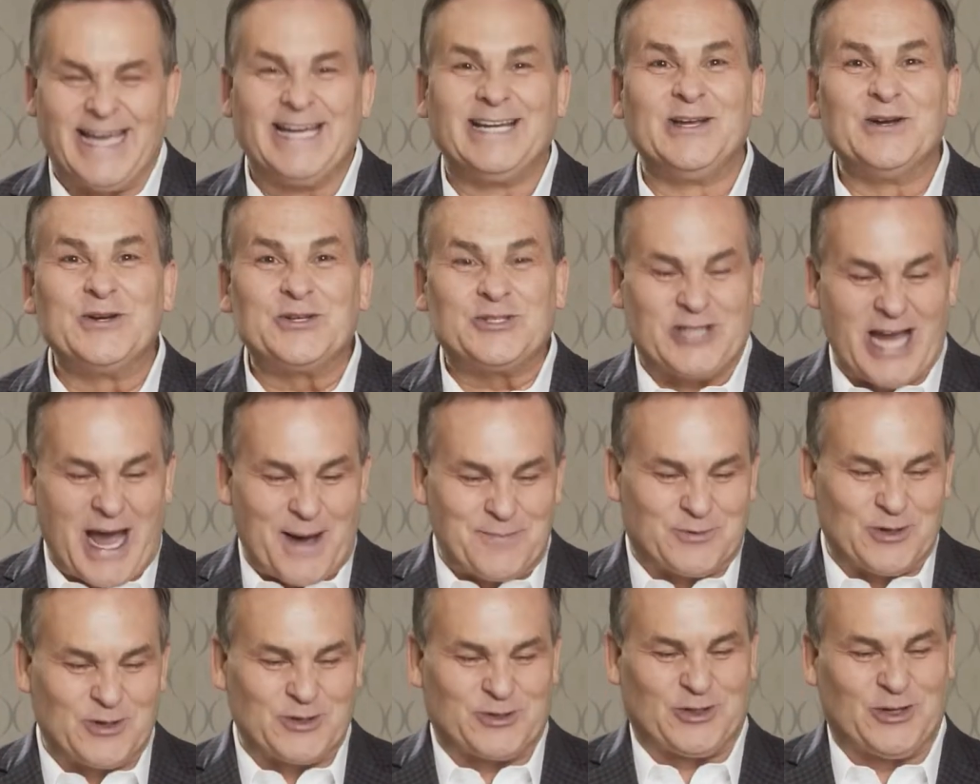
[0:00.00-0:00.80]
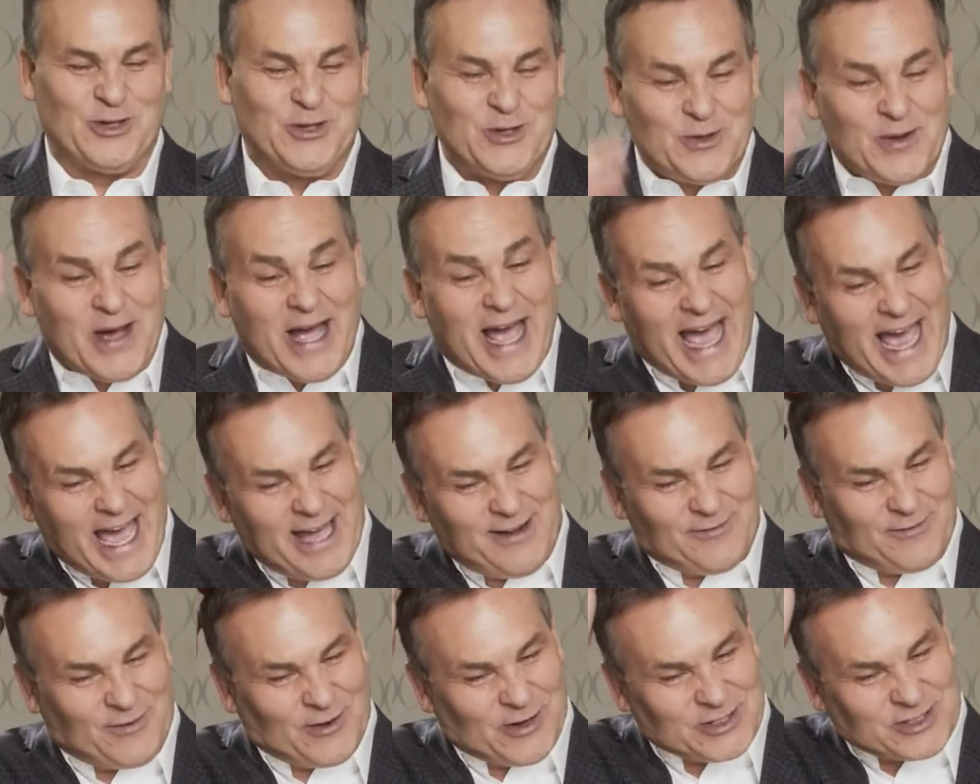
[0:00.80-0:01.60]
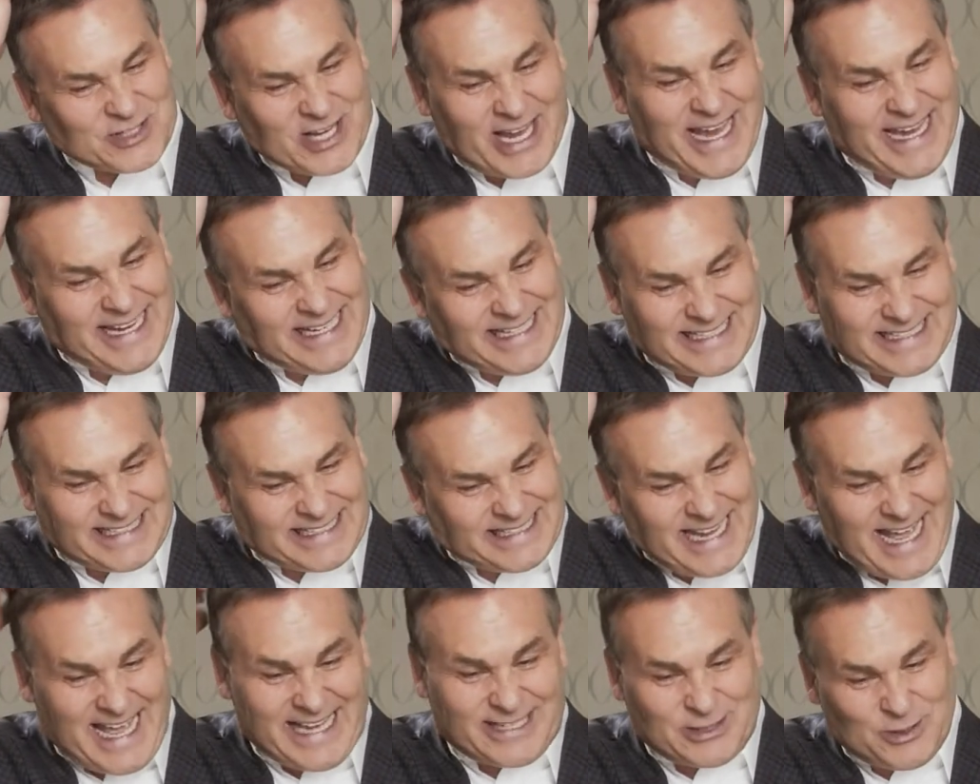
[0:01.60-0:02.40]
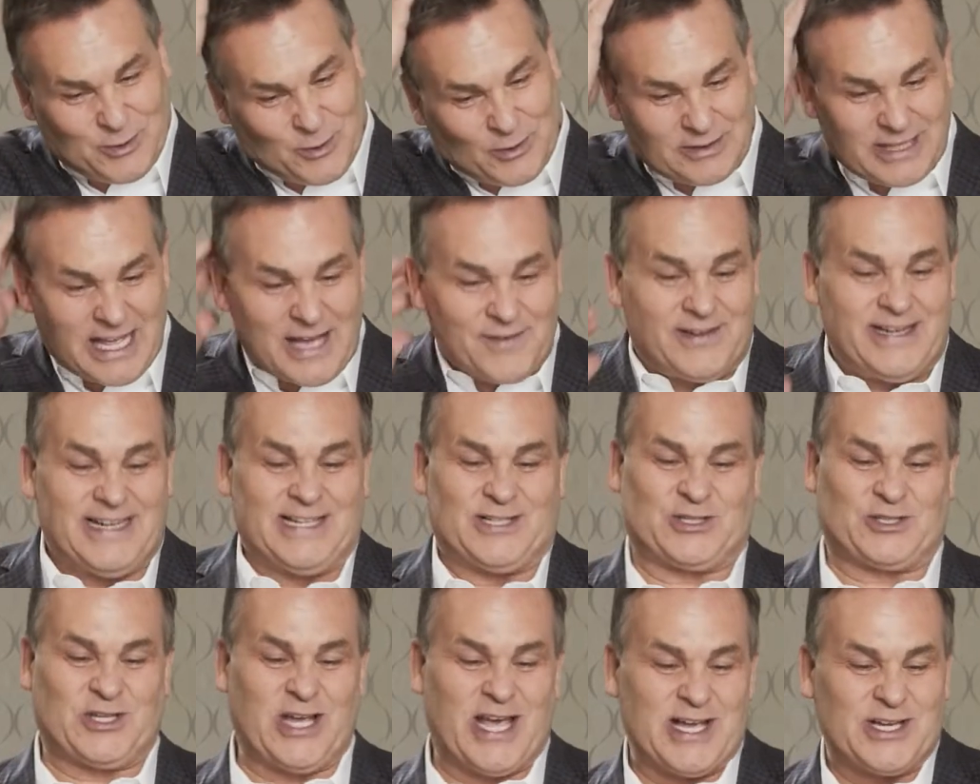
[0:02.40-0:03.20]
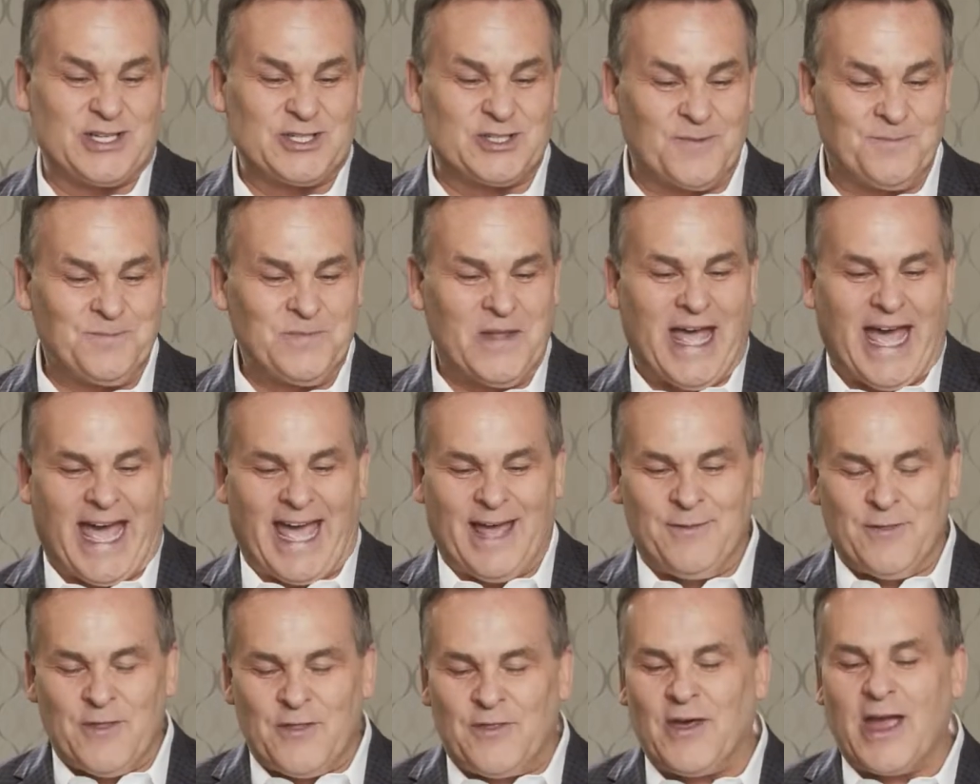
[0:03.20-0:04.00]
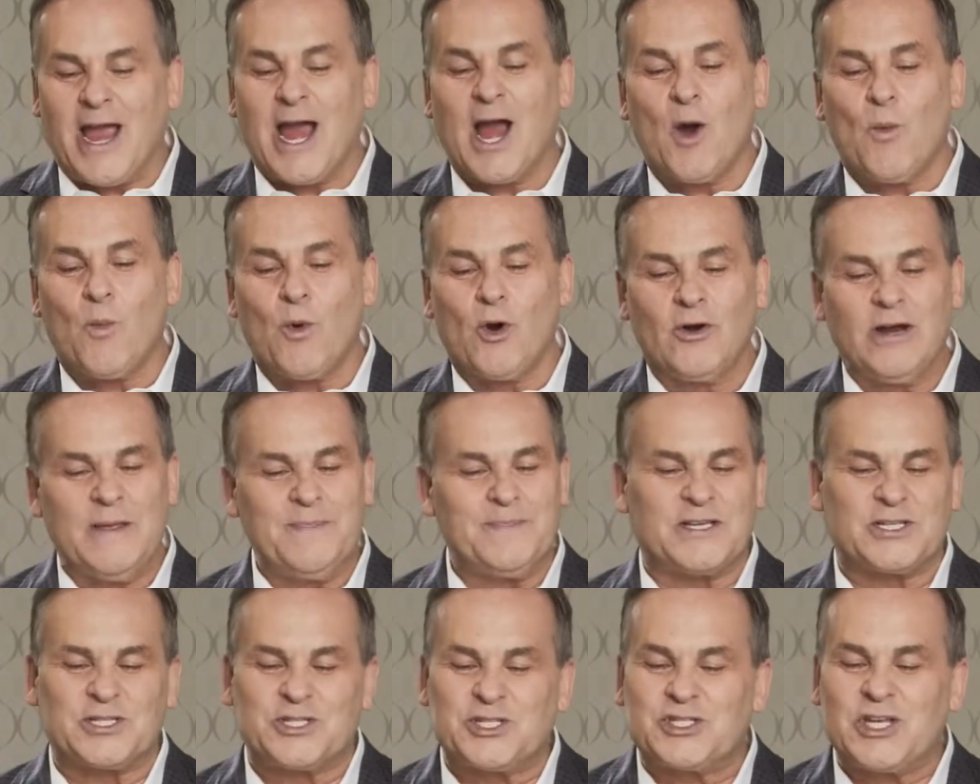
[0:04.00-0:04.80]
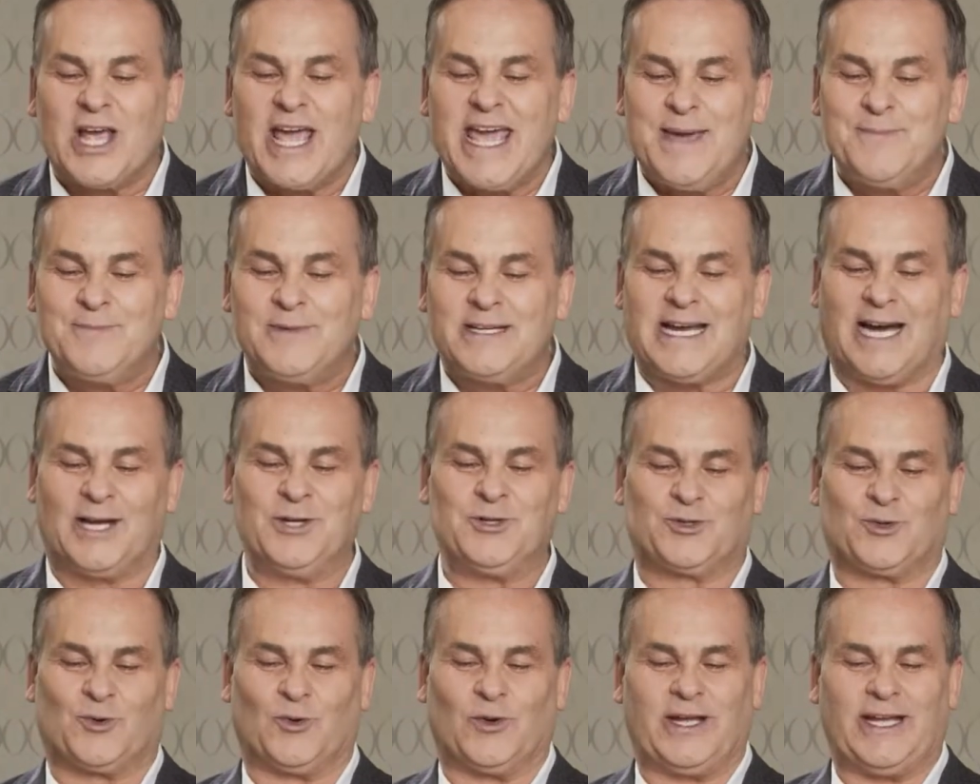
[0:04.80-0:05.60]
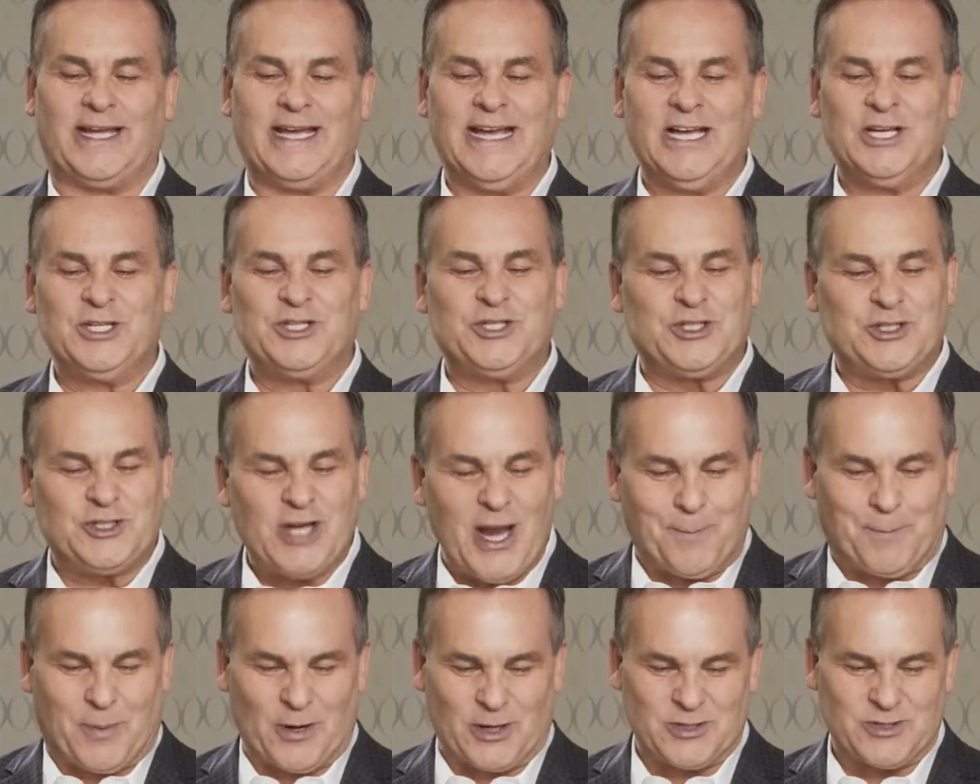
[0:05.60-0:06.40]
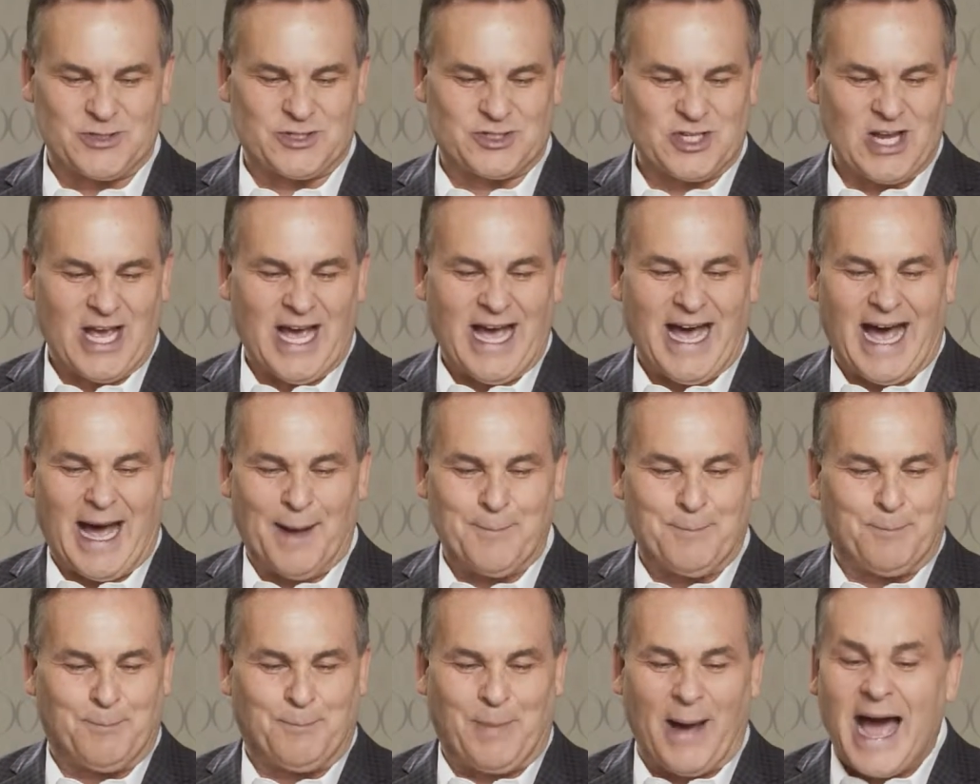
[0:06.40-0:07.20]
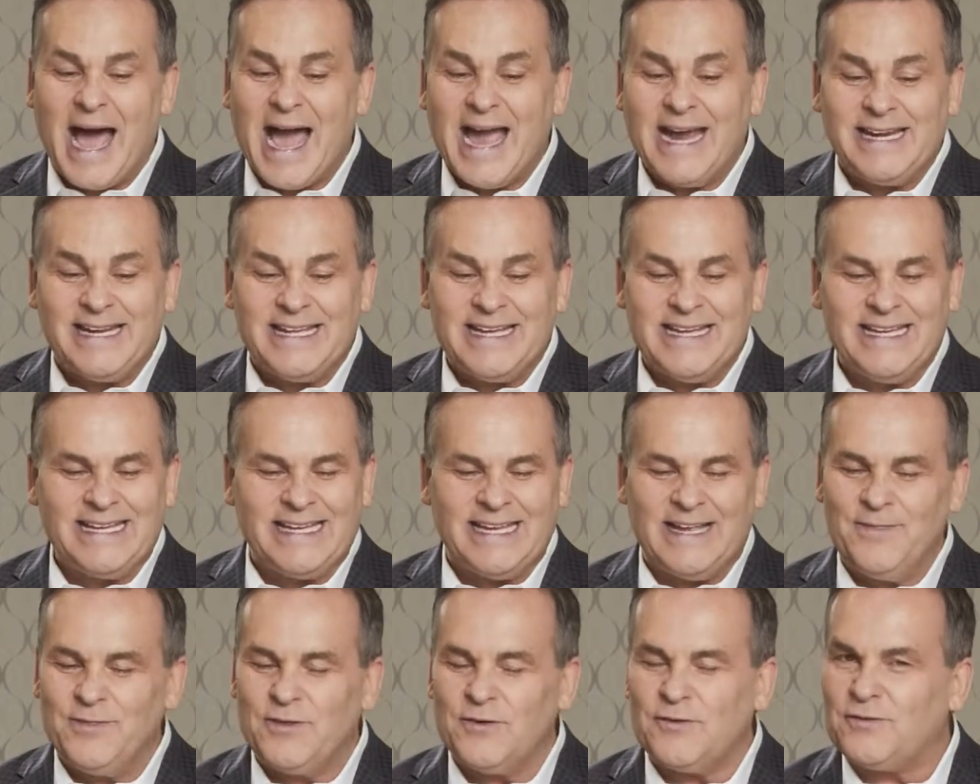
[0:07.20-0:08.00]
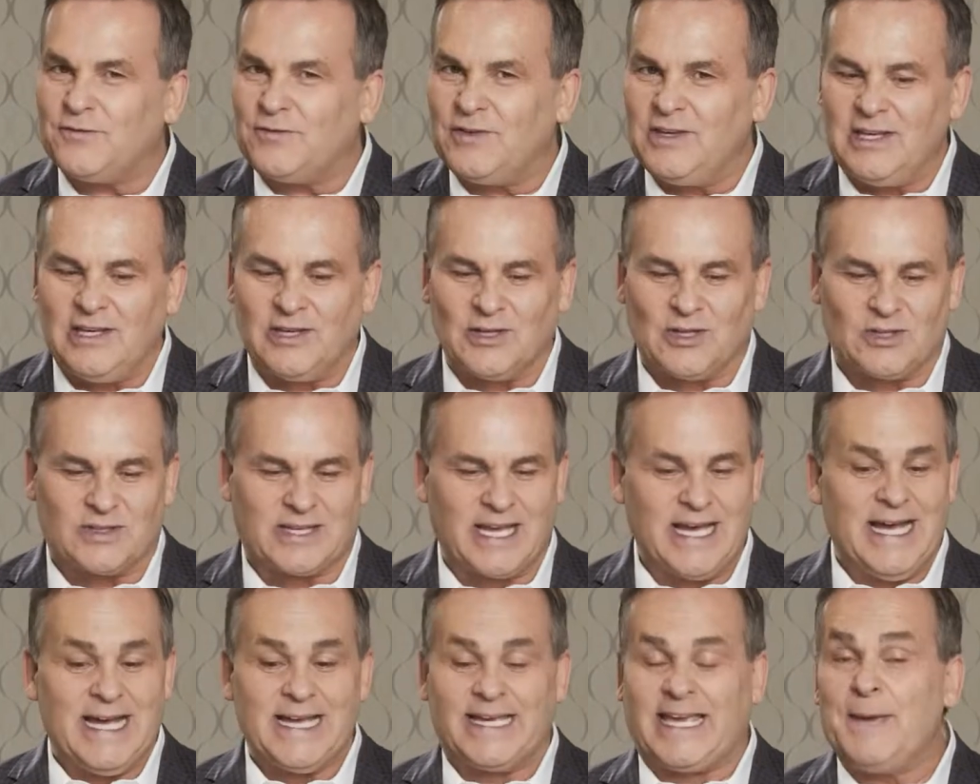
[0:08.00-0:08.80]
In Luke chapter 2 and verse 8 to 11, it says, "And there were in the same country shepherds abiding in the field,